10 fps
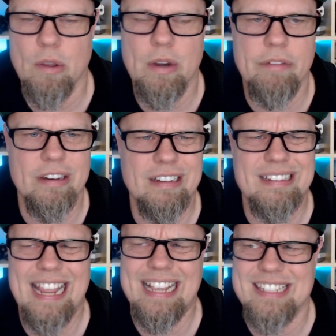don't even
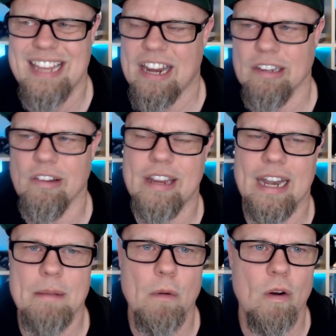take a second look
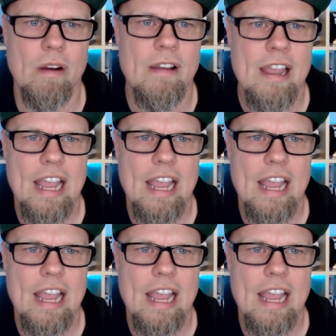anymore.